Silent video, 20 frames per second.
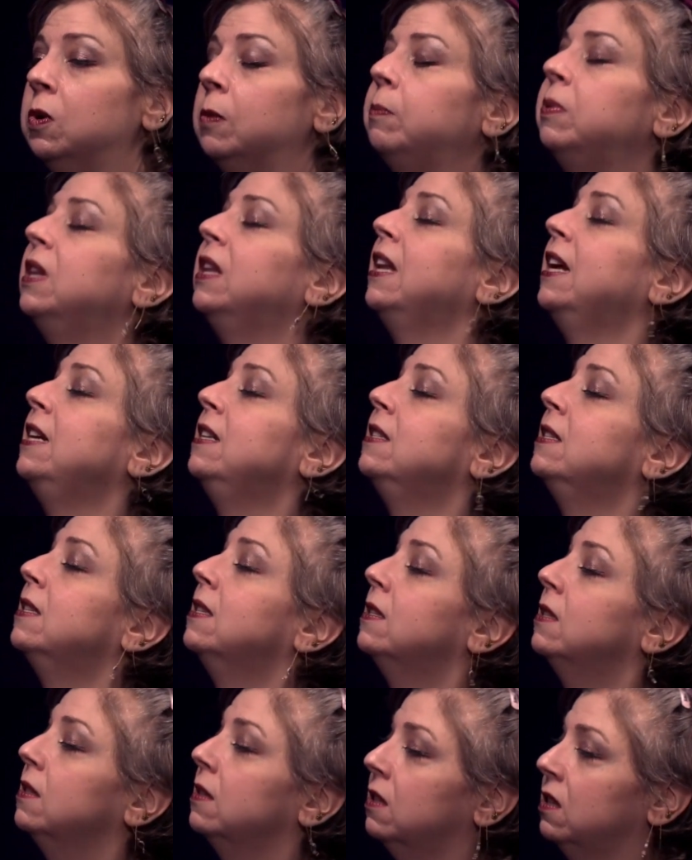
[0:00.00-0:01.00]

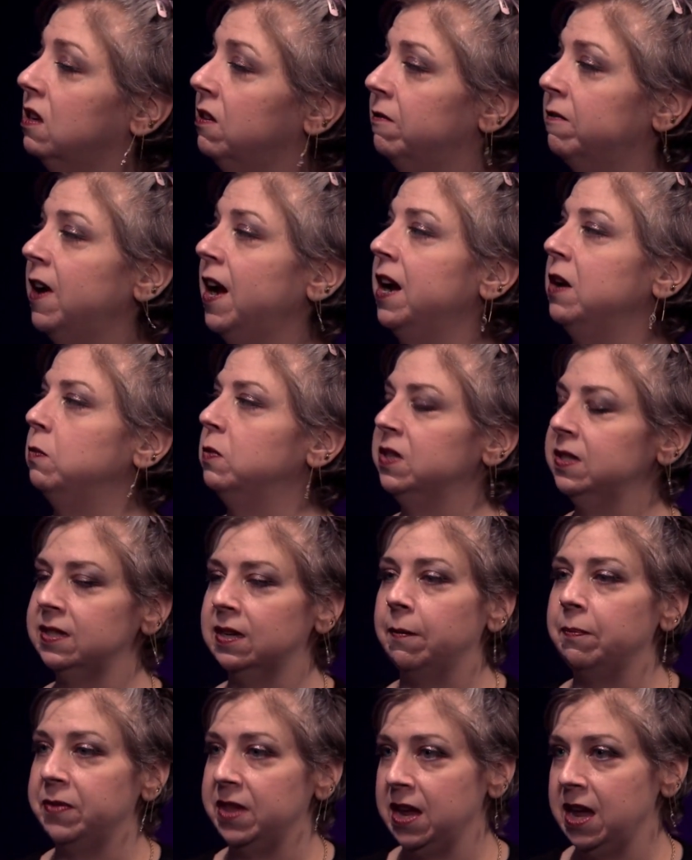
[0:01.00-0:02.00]
replace the divine with
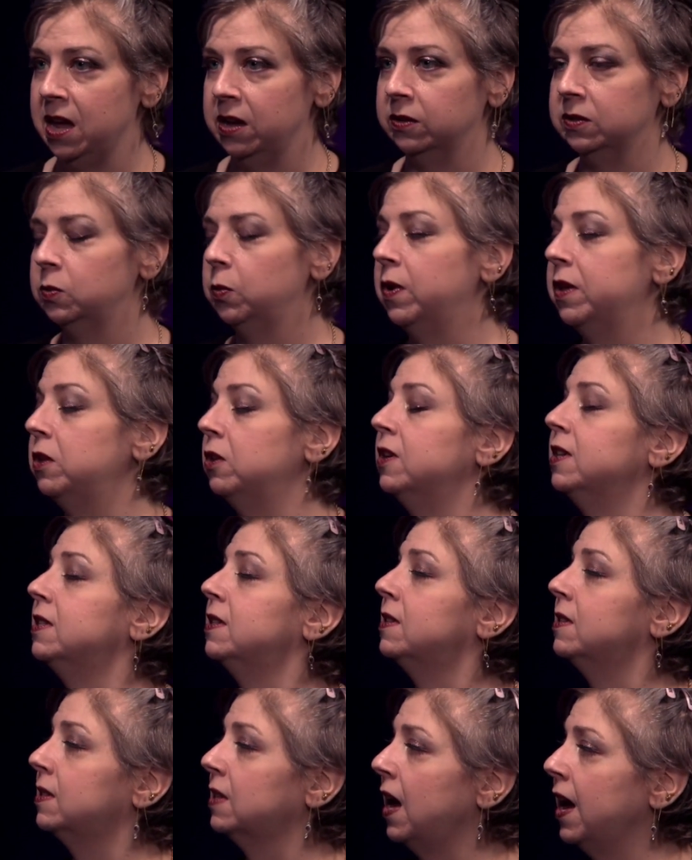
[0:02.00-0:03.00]
something else, whether
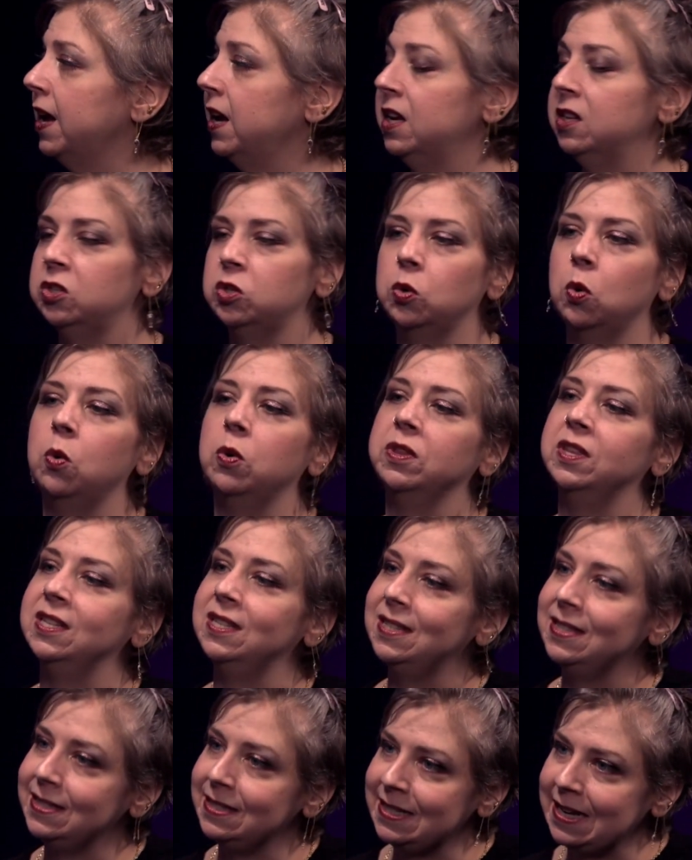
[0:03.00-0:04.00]
it's science or the
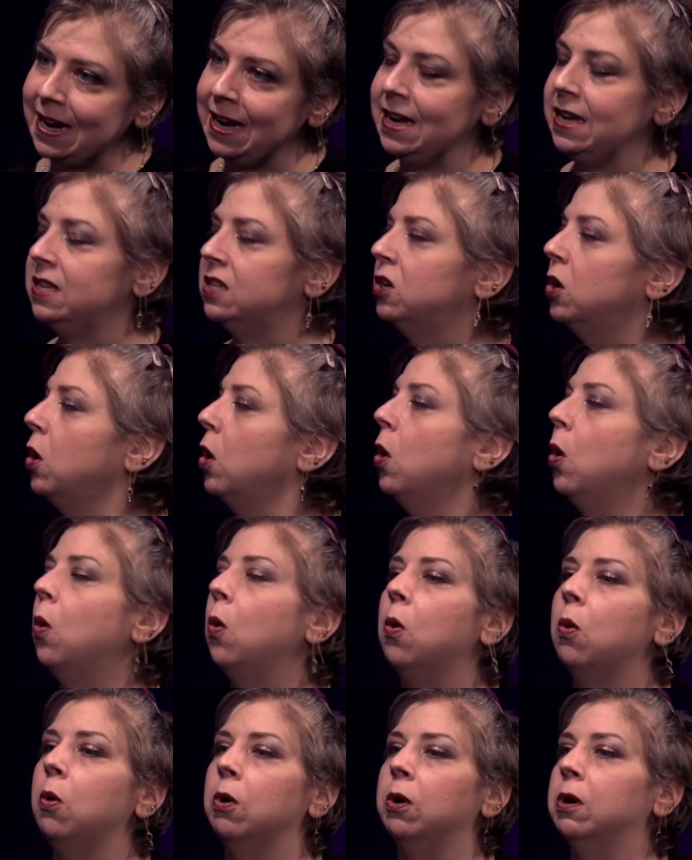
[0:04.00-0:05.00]
state
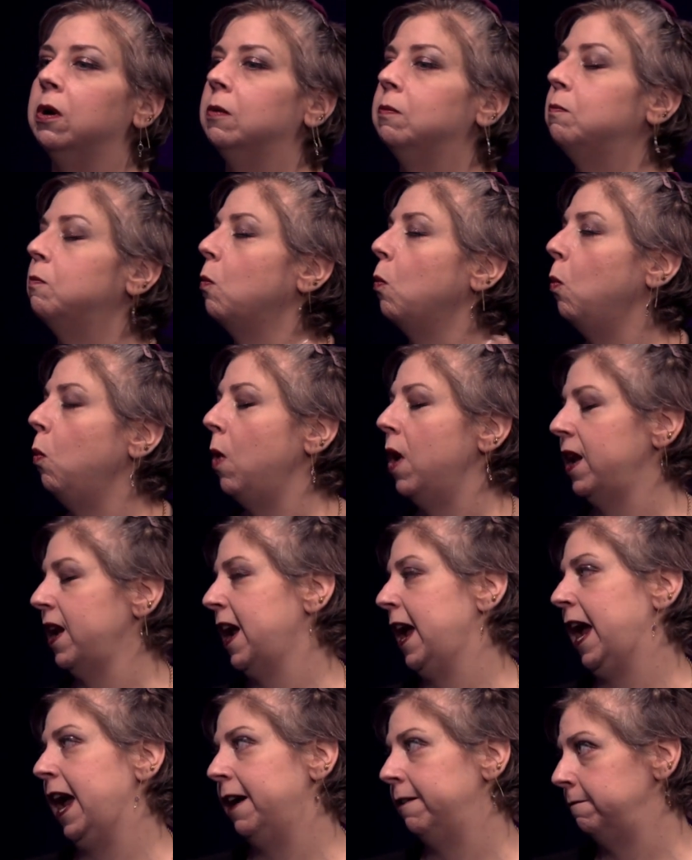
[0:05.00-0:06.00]
or what
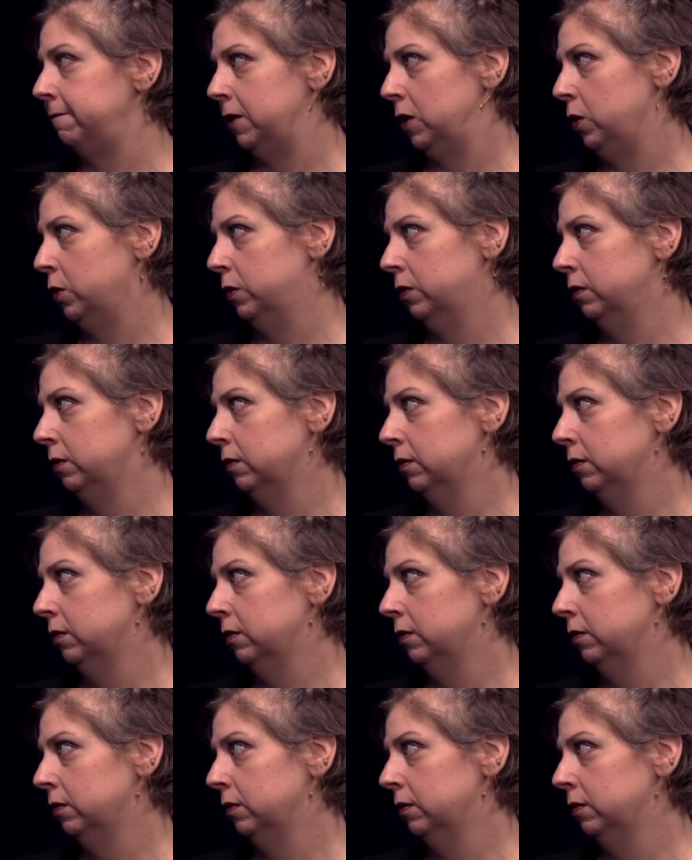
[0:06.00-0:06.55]
have you. I